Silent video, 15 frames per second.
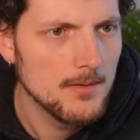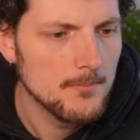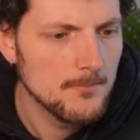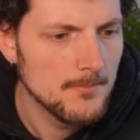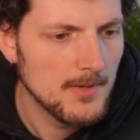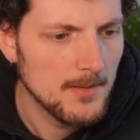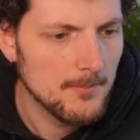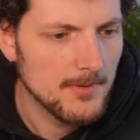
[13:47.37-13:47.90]

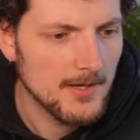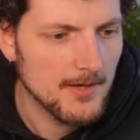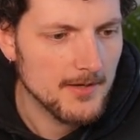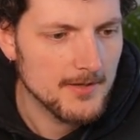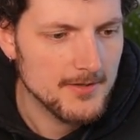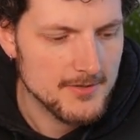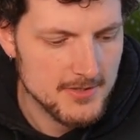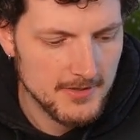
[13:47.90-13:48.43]
maybe I
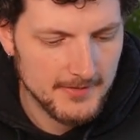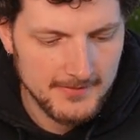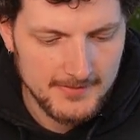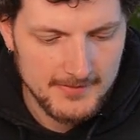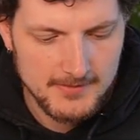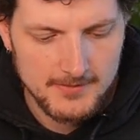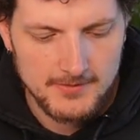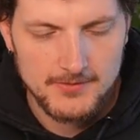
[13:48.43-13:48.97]
can
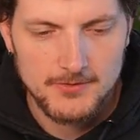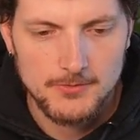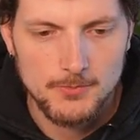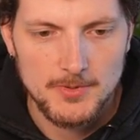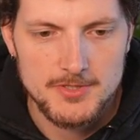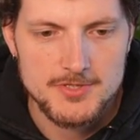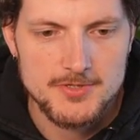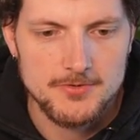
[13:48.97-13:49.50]
just
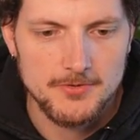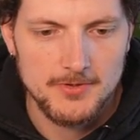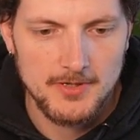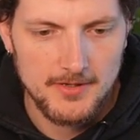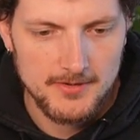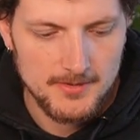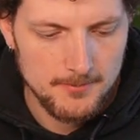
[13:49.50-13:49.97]
switch to the other